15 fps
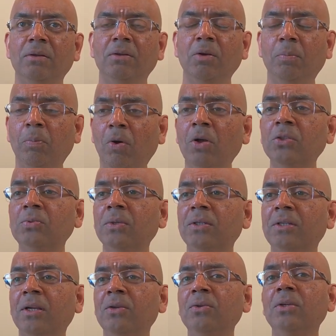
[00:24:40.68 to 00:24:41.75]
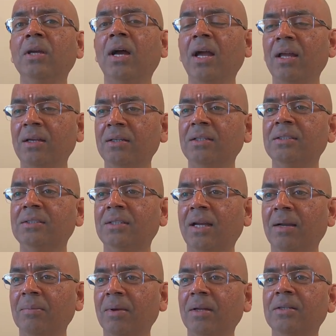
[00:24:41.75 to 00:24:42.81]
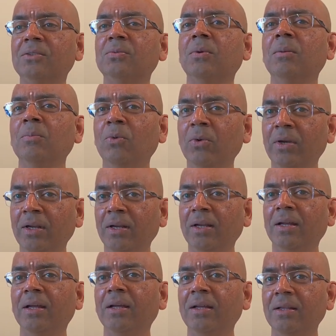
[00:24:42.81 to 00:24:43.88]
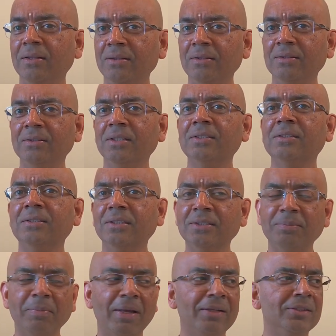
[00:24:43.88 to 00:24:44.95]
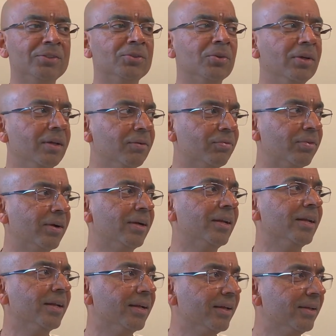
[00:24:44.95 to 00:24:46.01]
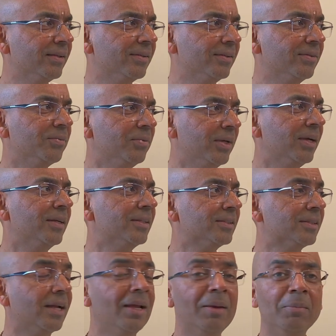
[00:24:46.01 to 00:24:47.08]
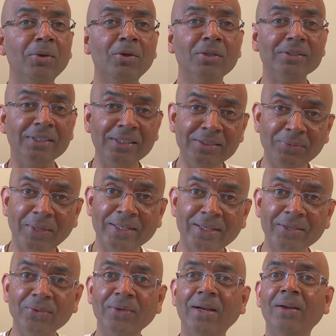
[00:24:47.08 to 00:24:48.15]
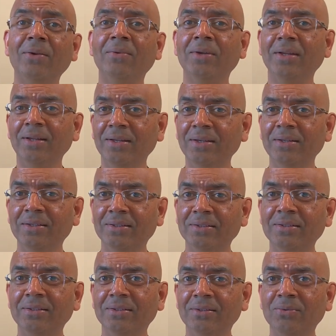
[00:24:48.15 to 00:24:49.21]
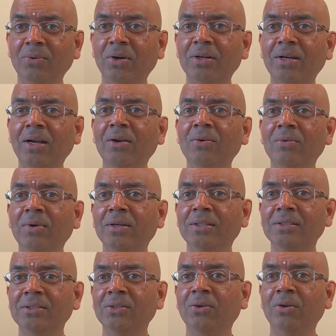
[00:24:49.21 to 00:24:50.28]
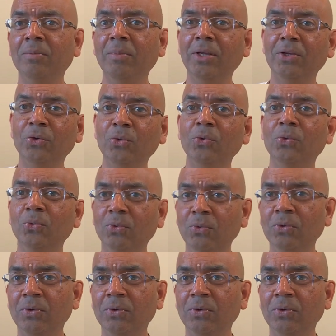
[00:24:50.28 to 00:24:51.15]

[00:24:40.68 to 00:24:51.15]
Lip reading: Your boss will tell you, yeah, I understand, man. It's one more day. Just manage today, Friday. We understand. Because he's waiting to get away. What kind of work is he going to make you do?